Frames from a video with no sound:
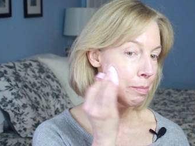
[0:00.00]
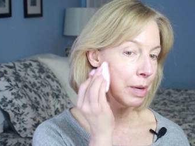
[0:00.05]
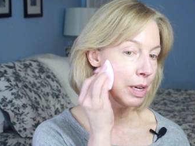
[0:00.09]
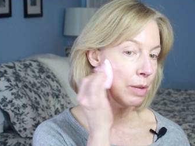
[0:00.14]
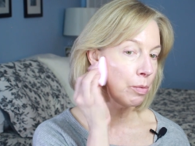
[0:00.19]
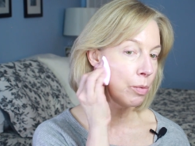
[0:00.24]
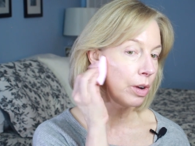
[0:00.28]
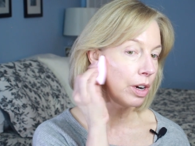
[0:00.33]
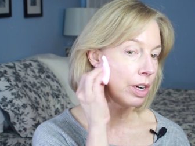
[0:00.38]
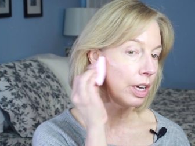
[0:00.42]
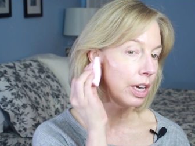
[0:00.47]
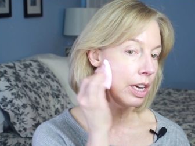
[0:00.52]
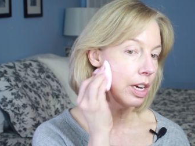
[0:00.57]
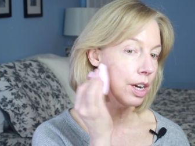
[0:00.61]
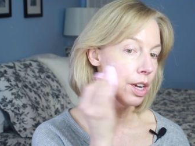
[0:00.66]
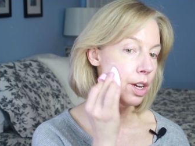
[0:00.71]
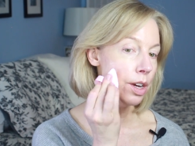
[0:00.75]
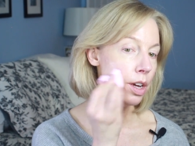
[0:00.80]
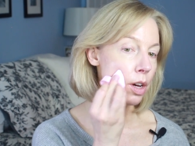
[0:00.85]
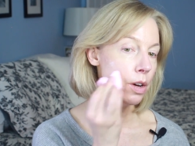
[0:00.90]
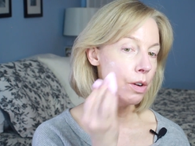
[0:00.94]
but what are you
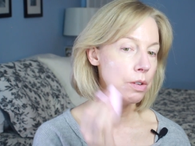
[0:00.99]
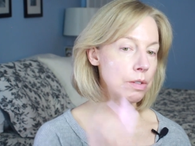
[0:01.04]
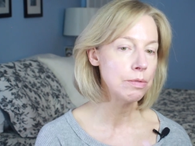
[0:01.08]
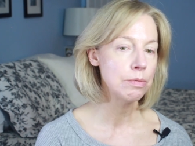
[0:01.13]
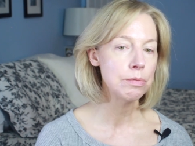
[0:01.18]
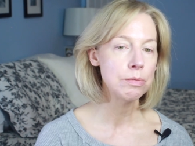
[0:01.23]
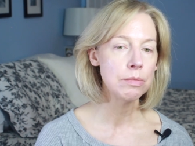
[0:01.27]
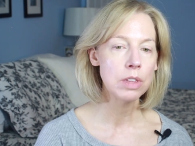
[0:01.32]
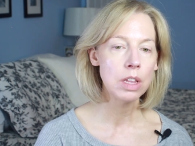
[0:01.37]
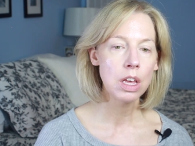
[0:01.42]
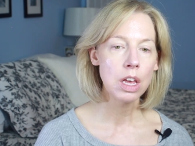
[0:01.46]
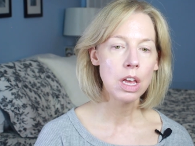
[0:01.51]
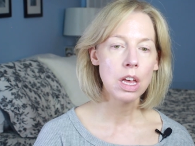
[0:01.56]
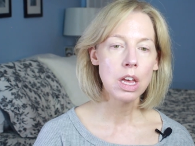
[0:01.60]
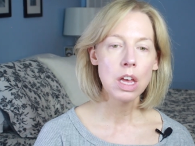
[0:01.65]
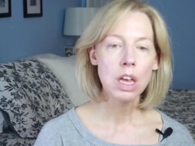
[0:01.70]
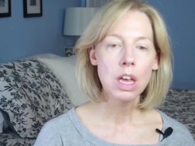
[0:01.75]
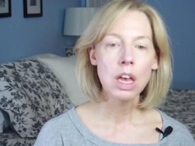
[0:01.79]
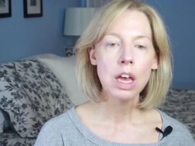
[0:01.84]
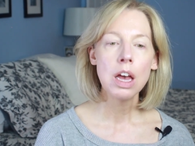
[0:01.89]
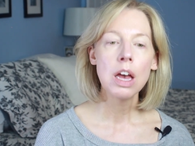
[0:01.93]
gonna do?
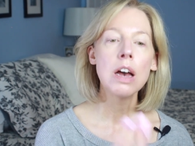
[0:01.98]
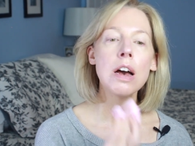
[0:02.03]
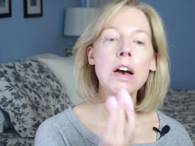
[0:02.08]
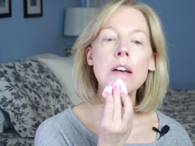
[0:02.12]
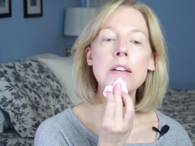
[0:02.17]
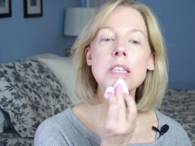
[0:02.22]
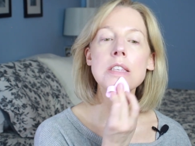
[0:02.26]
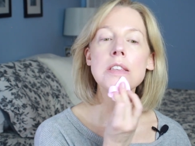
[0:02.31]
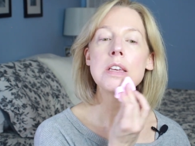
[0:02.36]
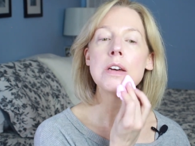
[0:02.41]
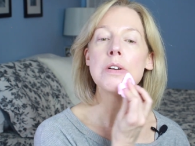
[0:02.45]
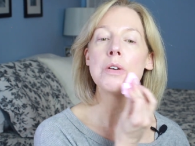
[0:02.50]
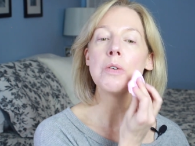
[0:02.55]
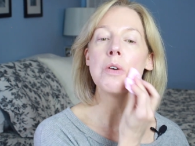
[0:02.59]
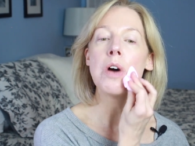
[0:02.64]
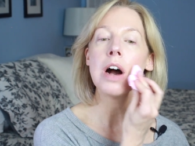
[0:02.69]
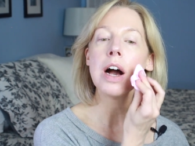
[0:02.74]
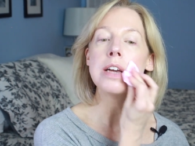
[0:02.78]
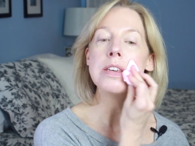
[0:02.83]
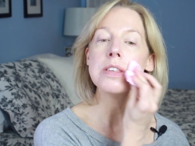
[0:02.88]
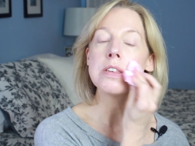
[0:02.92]

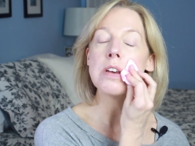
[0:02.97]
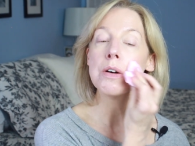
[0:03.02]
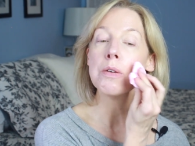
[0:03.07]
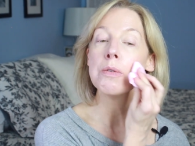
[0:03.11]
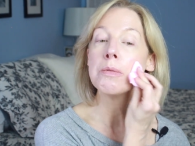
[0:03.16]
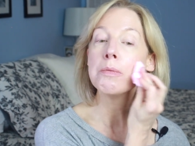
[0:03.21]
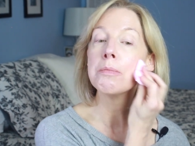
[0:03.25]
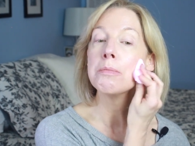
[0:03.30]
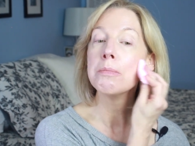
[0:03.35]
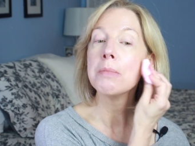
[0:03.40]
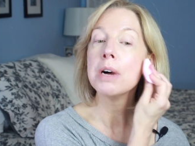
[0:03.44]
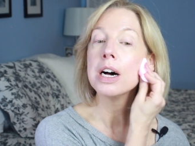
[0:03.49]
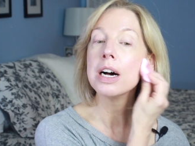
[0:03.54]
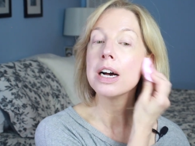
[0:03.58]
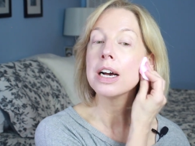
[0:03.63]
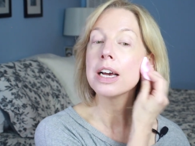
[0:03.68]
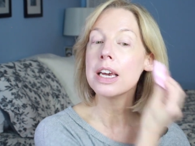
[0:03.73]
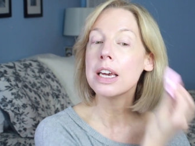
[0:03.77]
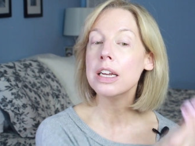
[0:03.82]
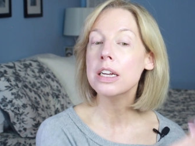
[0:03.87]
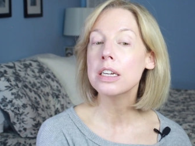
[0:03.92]
So I don't
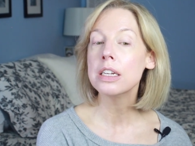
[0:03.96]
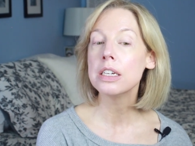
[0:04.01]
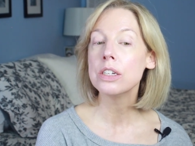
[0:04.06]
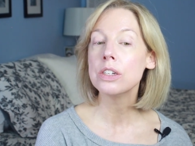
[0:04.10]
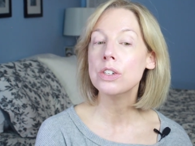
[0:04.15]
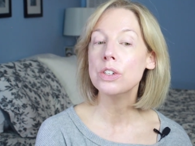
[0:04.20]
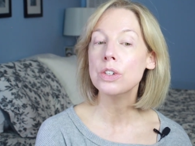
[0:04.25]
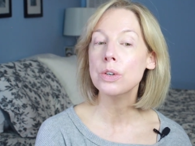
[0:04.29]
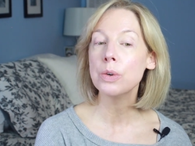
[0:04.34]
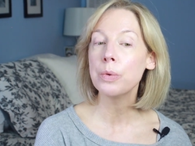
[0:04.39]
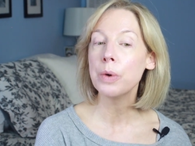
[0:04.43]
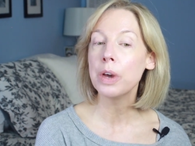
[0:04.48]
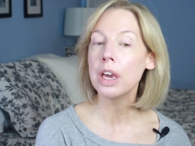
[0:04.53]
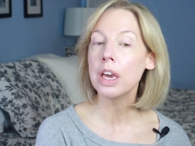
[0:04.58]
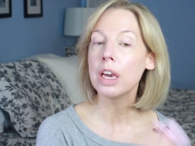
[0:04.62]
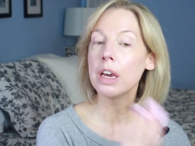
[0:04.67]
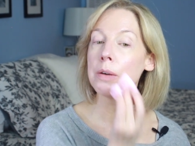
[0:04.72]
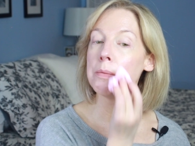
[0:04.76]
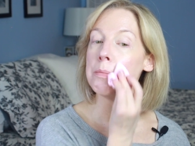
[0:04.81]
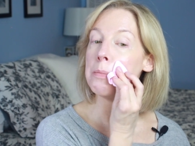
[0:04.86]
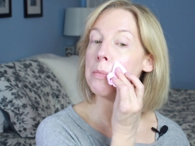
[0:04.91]
mind
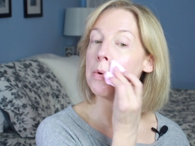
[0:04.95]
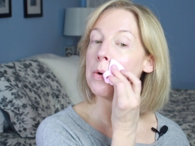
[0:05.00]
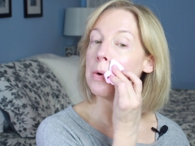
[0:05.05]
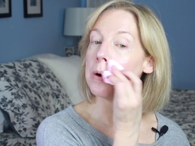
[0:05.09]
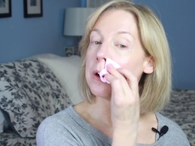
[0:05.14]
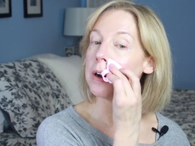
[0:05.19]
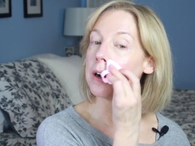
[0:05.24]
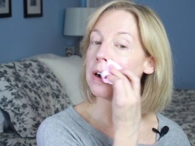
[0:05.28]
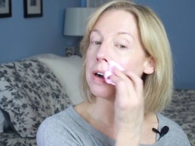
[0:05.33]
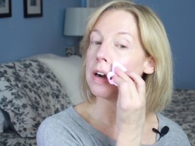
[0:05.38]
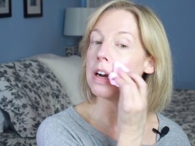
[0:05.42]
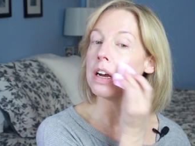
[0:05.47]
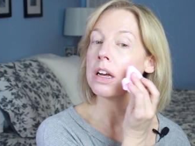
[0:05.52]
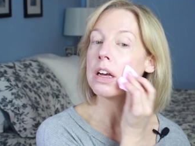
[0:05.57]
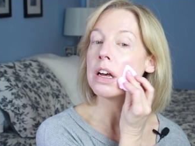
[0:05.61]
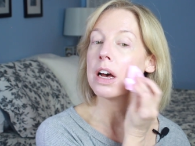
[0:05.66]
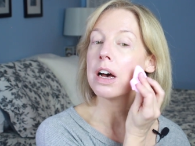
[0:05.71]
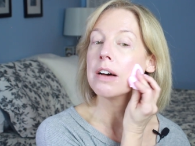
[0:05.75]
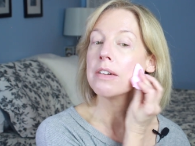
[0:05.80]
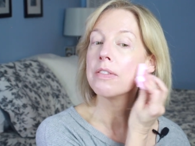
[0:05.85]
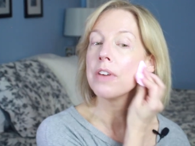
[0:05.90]
doing more
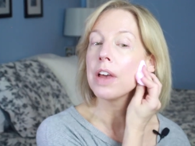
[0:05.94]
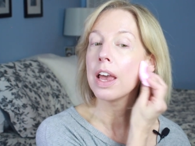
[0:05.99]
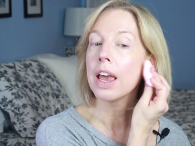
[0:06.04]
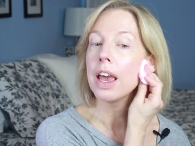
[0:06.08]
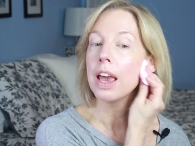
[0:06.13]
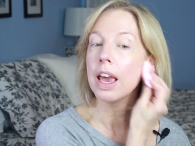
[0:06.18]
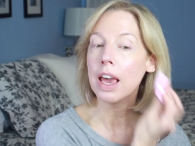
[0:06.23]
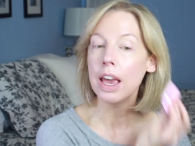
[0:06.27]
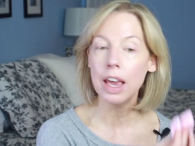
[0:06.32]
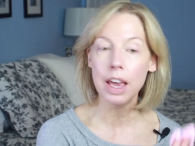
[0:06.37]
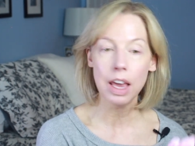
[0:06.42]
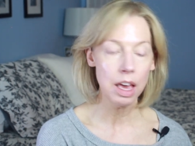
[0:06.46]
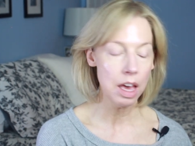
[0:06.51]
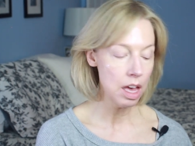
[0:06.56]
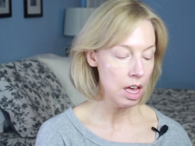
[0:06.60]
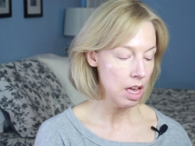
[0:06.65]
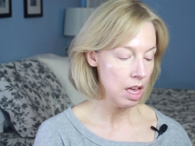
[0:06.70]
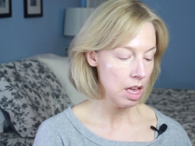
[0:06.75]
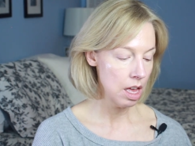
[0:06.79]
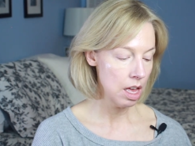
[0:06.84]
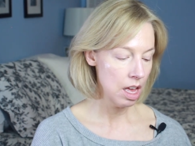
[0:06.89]
of a,
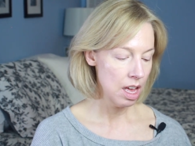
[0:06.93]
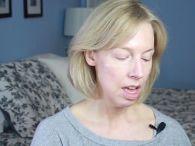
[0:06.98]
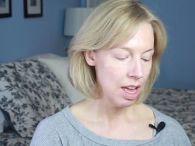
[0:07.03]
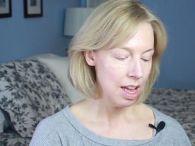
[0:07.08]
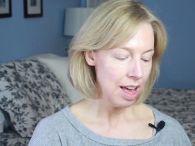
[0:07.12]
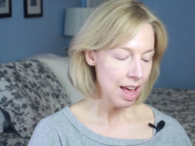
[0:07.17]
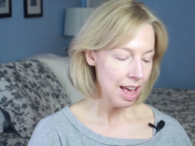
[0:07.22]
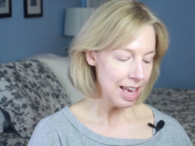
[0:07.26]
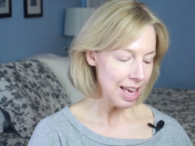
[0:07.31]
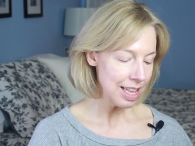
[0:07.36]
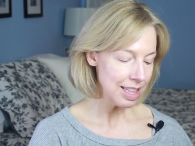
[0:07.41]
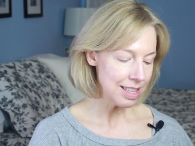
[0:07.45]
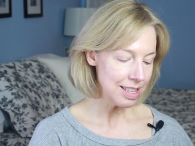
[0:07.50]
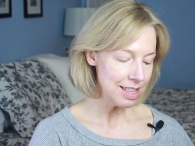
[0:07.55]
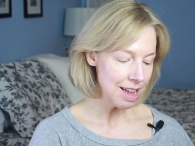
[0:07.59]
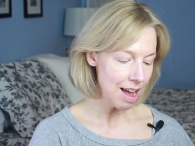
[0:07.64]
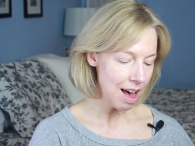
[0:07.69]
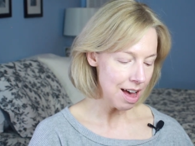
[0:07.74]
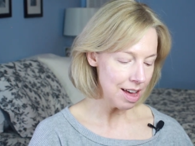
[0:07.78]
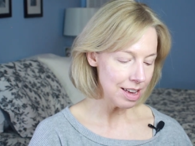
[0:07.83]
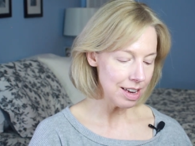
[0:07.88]
it's
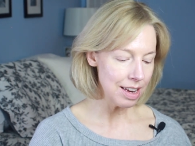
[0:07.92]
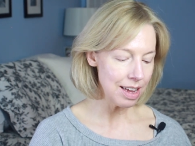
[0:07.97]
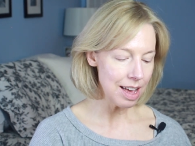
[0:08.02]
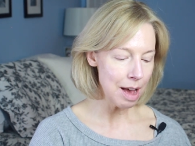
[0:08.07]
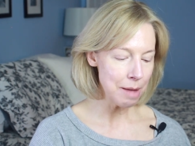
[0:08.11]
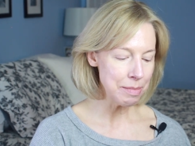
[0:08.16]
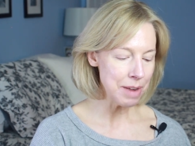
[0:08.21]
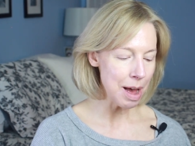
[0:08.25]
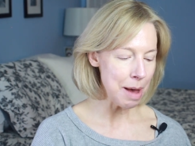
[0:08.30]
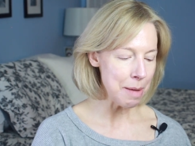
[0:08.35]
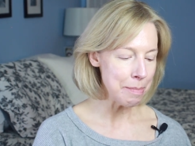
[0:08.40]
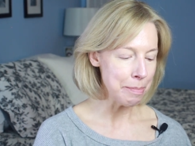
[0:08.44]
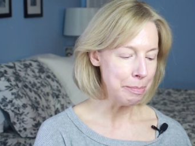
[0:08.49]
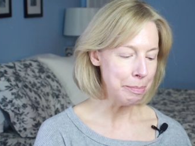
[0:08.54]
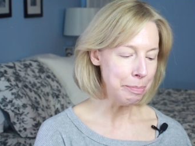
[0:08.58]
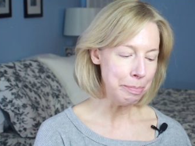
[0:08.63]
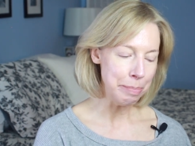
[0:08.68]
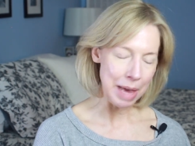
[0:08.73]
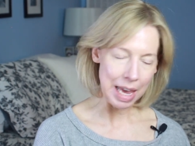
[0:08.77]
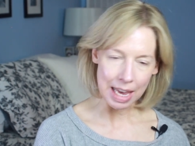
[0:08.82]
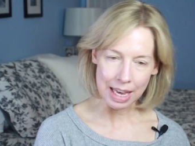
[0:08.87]
not, I'm
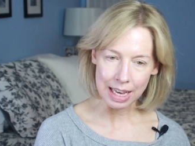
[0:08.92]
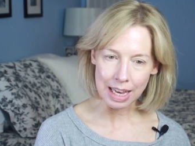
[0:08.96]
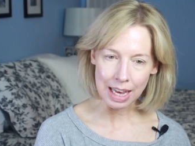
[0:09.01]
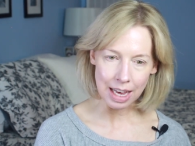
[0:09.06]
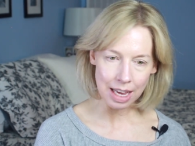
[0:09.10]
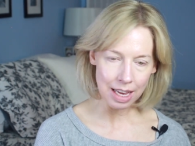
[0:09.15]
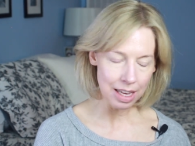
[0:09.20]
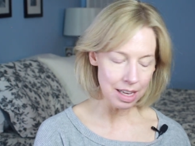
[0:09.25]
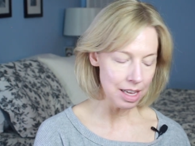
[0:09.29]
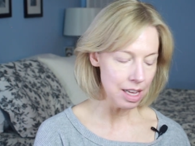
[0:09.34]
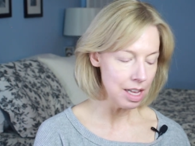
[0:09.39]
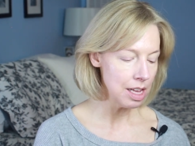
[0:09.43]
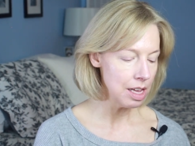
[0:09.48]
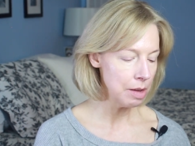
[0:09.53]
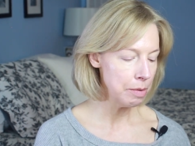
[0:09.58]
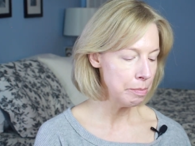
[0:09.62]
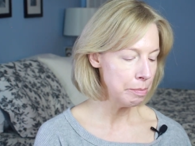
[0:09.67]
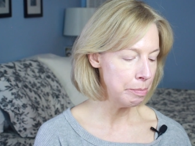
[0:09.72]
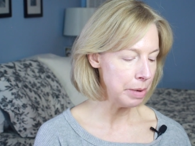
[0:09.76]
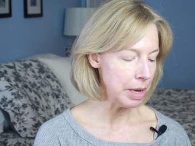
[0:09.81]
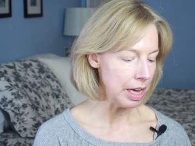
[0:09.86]
not baking,
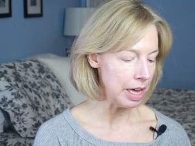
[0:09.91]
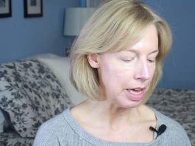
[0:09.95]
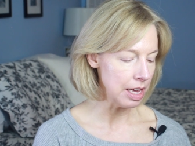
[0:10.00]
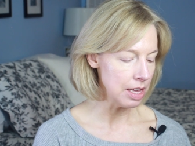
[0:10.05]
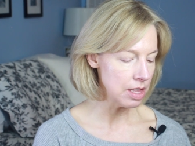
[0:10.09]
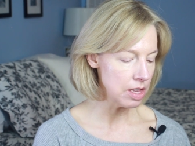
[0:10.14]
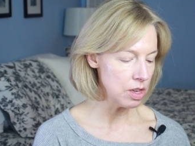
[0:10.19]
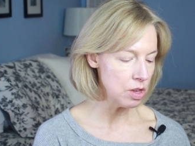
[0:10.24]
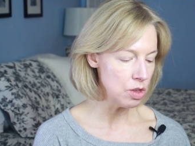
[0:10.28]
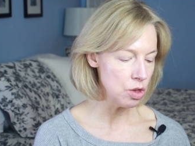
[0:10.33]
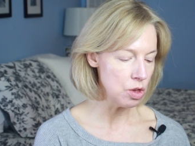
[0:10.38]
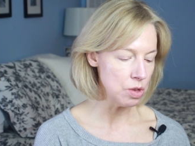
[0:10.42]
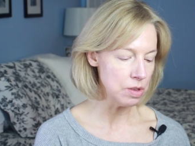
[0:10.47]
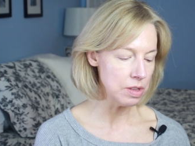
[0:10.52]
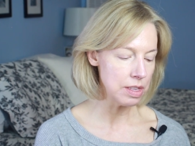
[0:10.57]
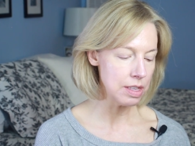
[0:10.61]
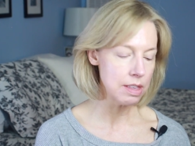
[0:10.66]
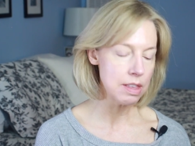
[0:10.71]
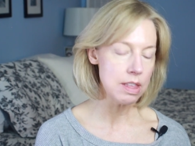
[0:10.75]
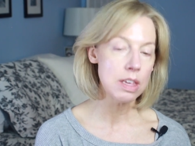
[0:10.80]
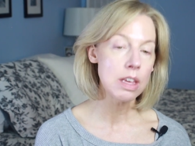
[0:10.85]
but to
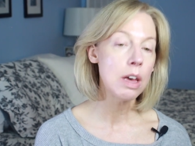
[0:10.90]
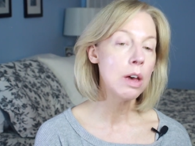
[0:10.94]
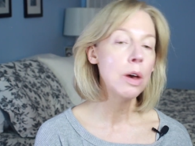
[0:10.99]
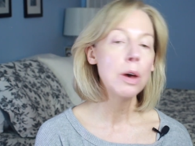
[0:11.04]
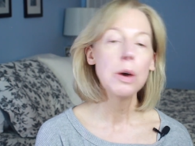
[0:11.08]
just